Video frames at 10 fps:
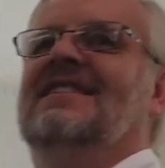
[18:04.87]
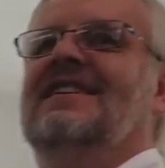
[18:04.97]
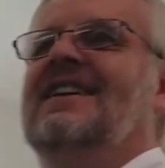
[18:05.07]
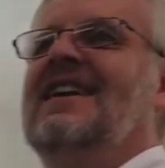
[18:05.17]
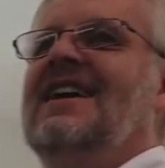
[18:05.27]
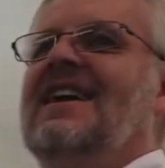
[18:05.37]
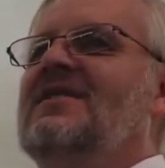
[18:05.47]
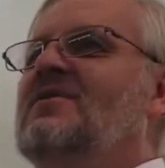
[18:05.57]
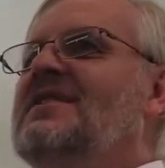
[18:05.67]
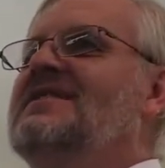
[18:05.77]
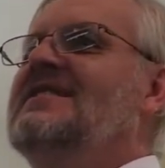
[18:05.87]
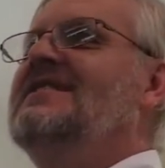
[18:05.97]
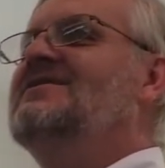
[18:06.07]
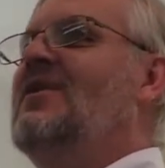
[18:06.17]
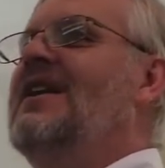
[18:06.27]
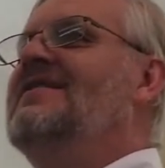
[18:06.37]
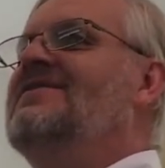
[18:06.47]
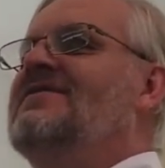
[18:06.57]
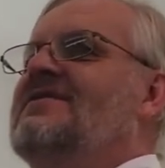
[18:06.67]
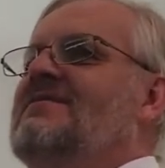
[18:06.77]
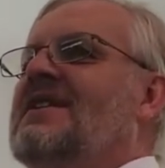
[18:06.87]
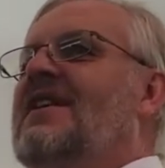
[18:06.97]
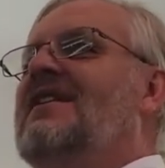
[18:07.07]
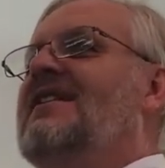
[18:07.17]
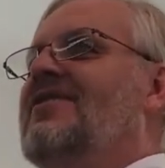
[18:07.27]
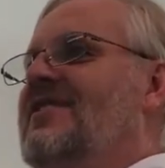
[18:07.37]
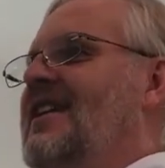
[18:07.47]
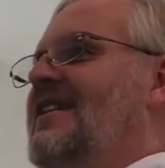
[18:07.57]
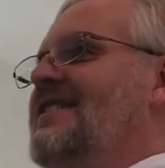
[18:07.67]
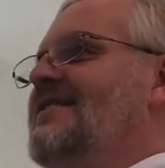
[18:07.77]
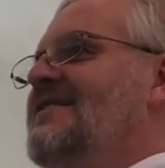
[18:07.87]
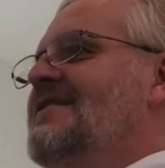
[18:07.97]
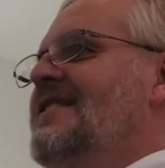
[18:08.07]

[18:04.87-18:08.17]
And what did his wife, Michal, think as she